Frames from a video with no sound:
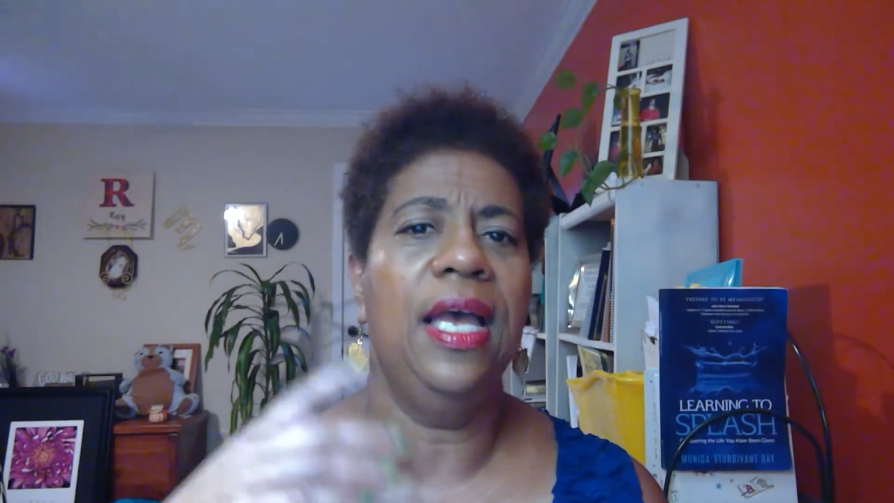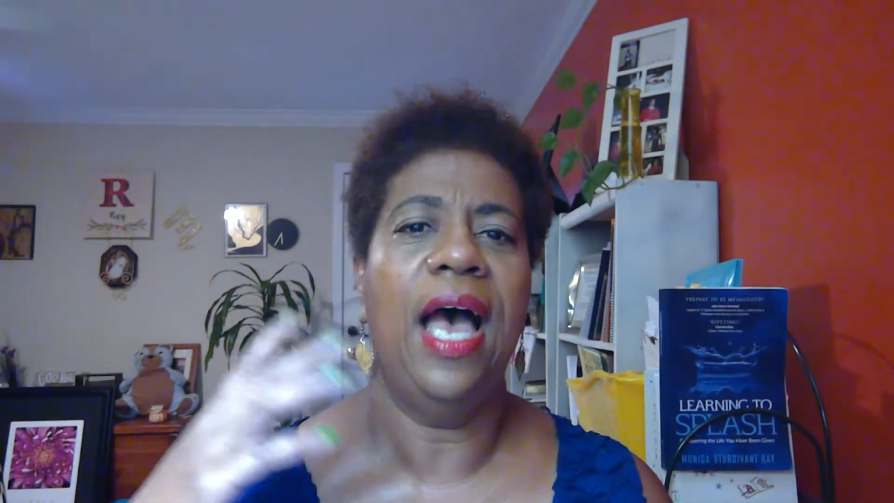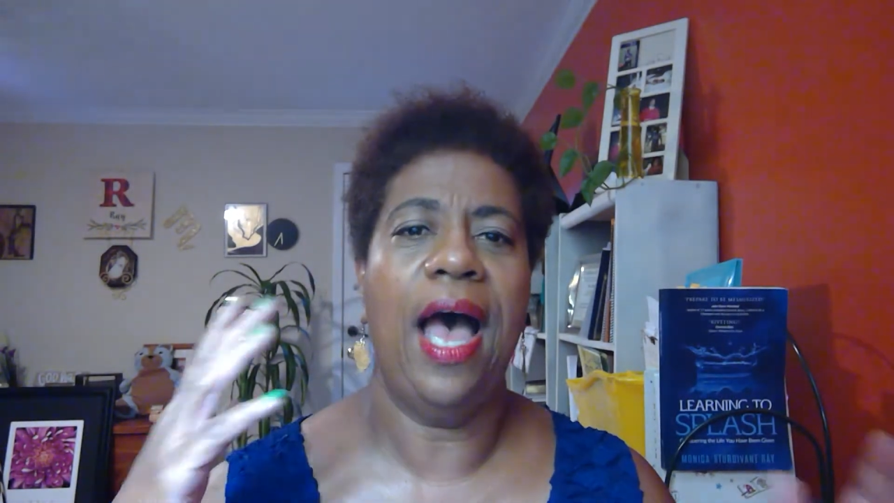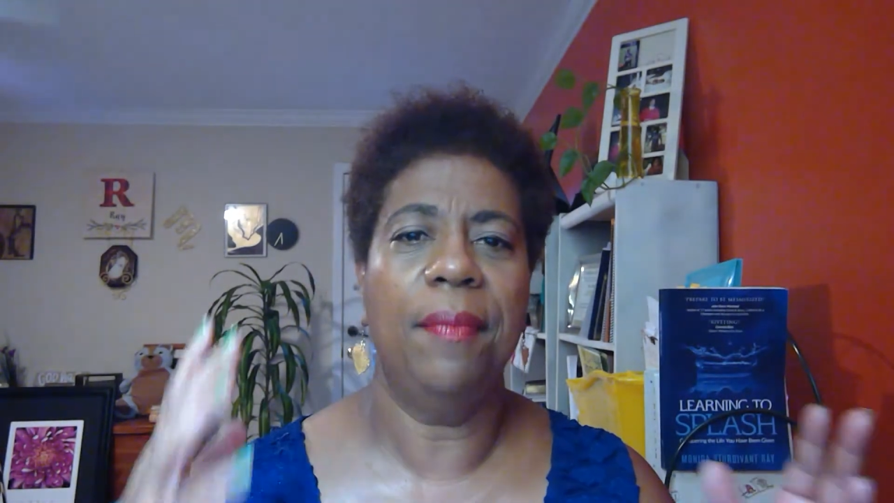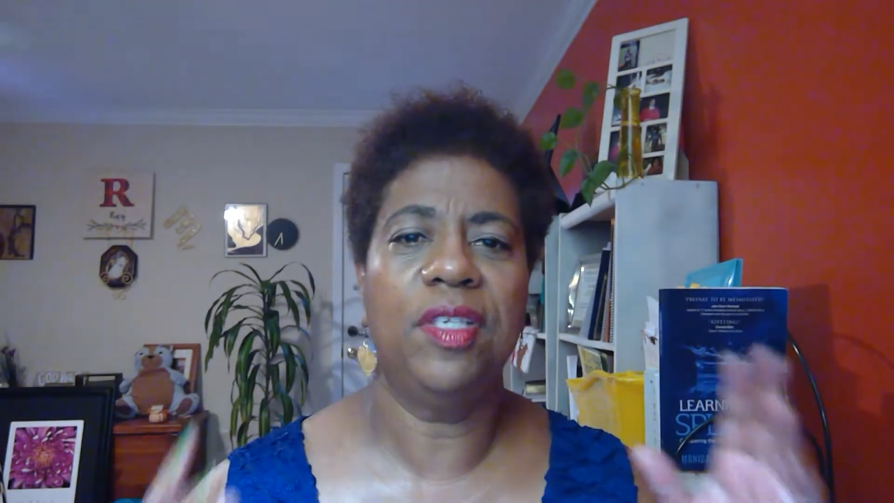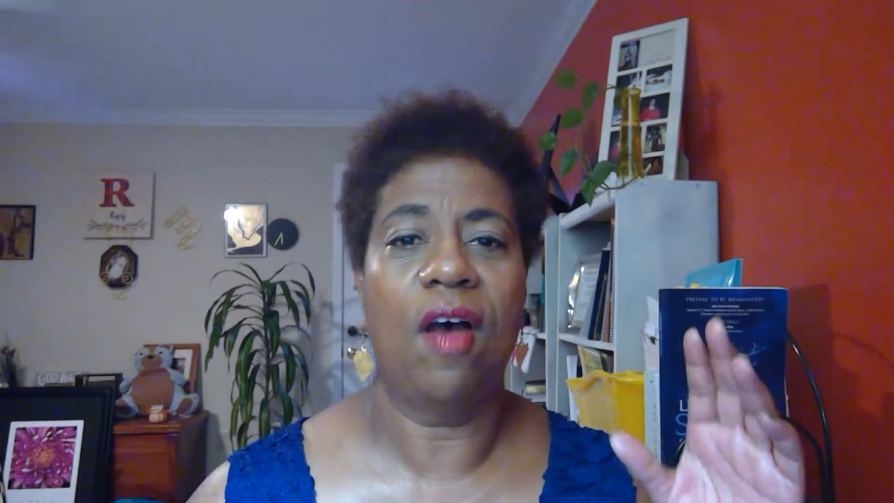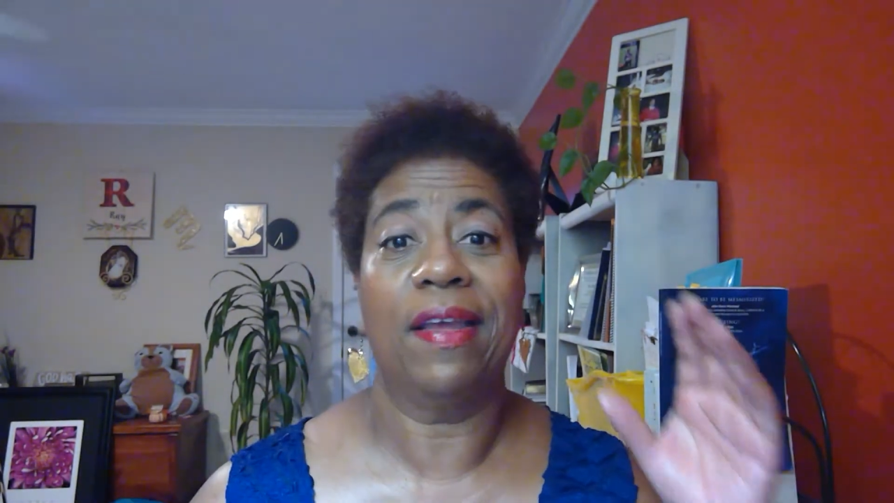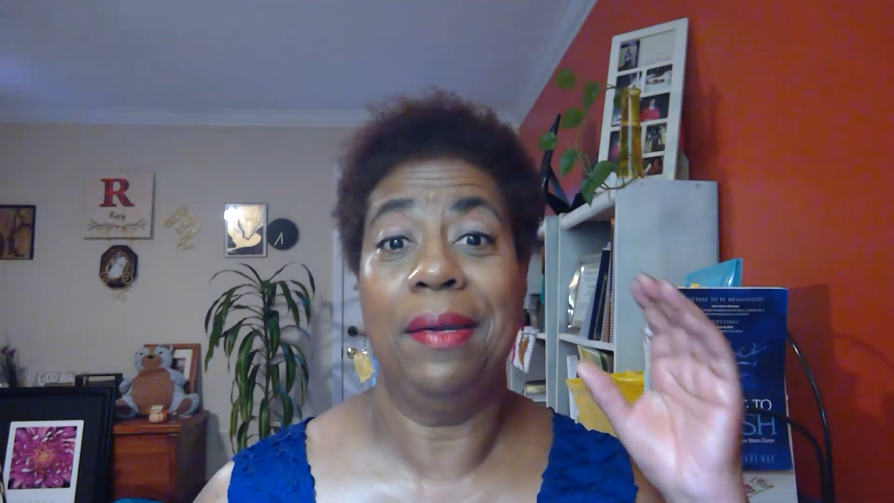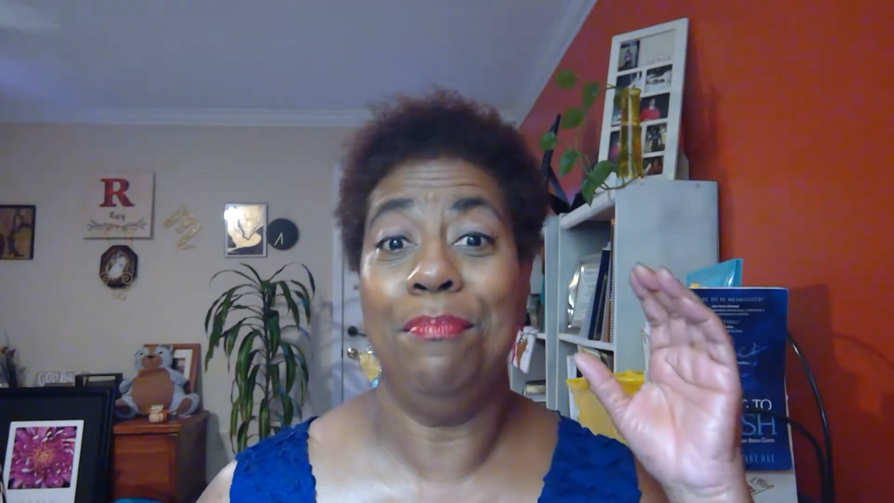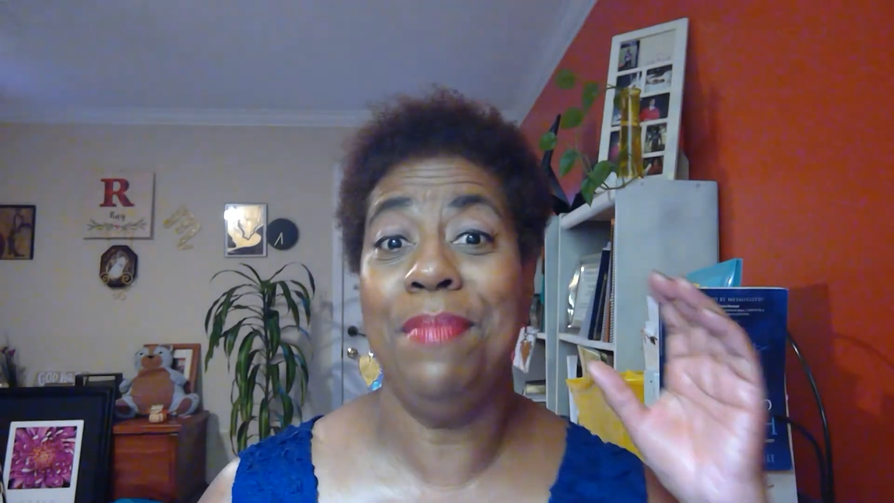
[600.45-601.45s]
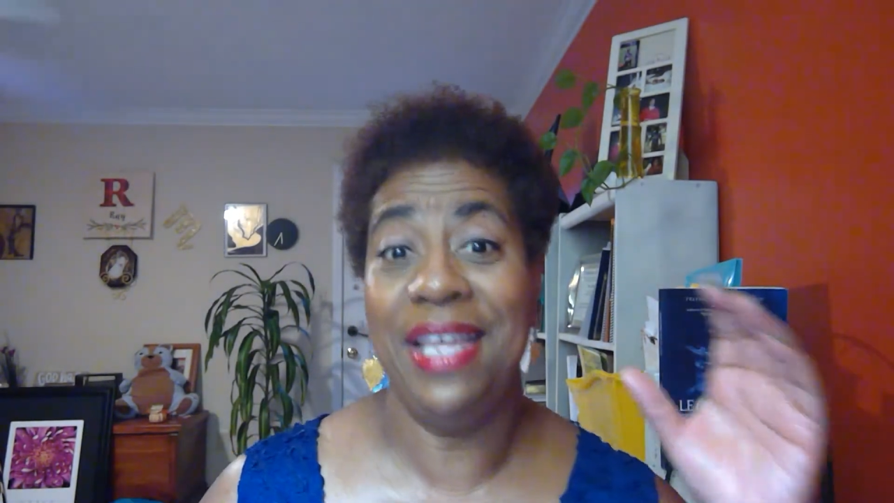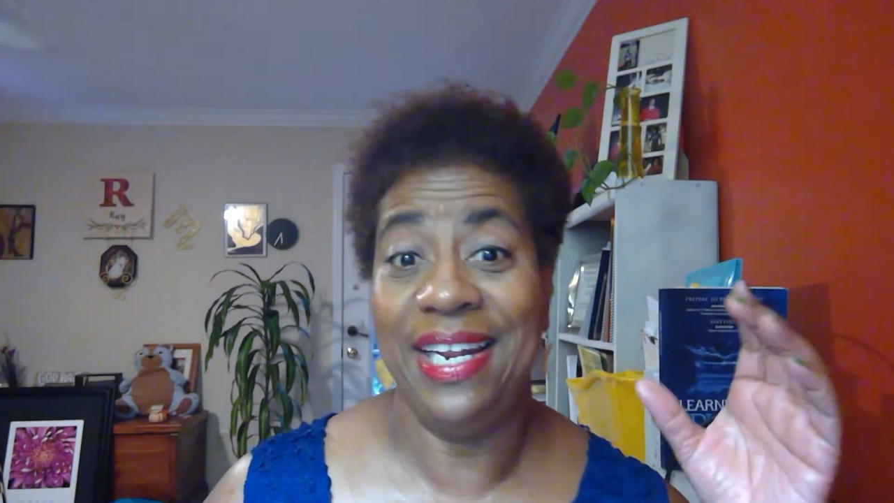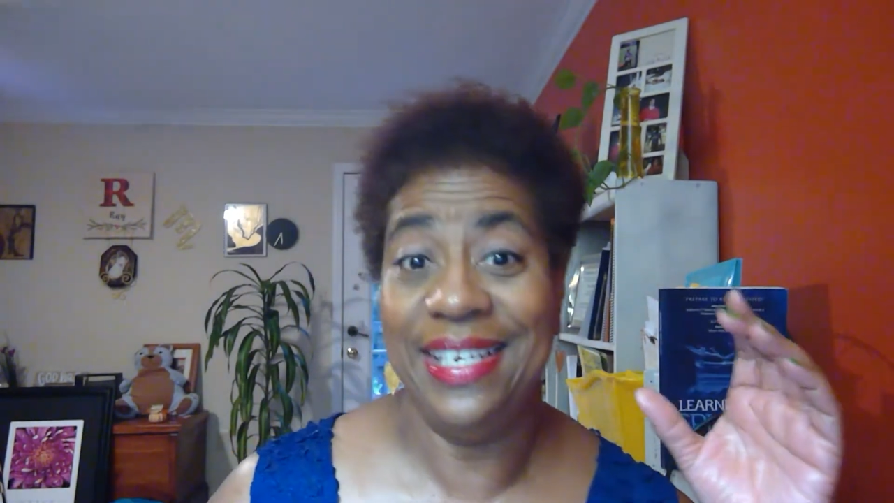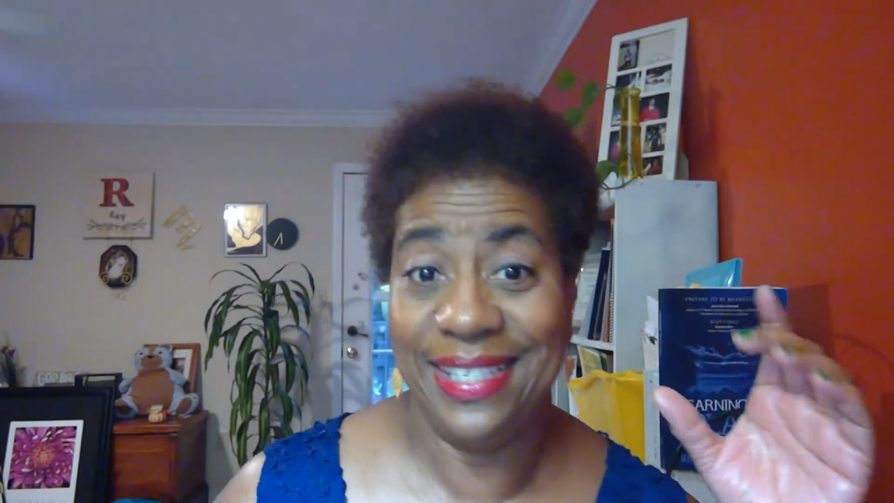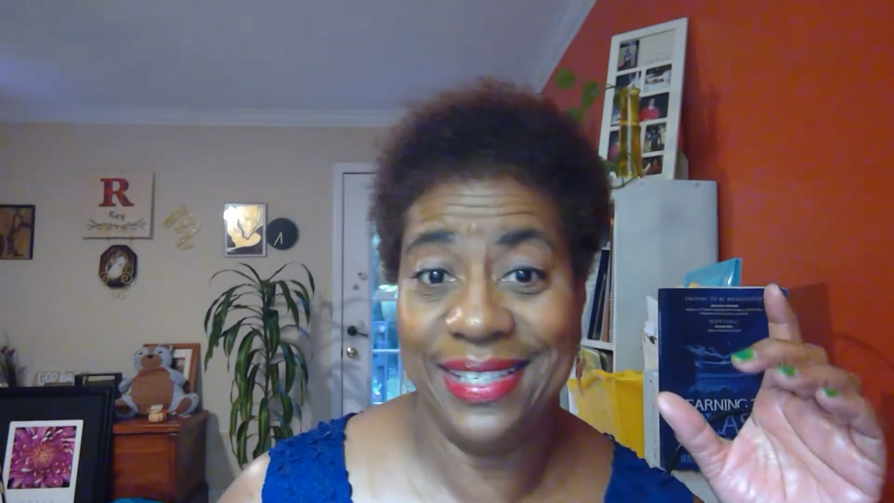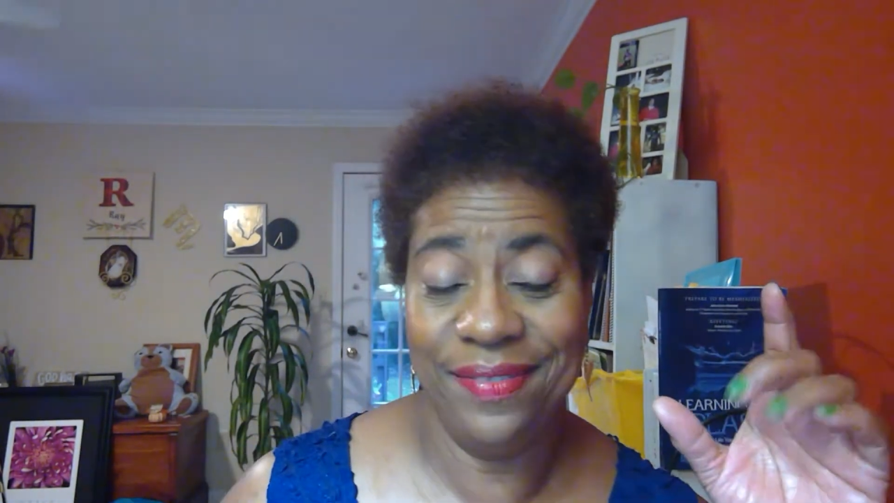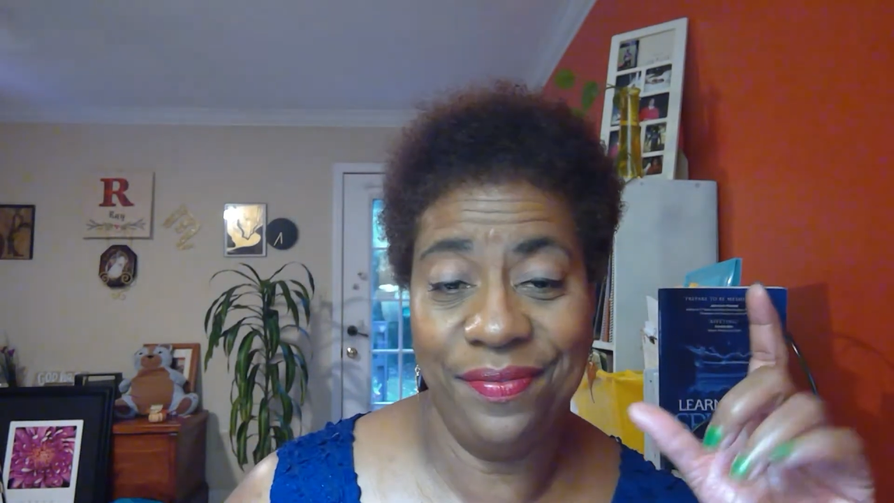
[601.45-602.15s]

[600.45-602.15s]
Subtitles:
I'm talking minutes.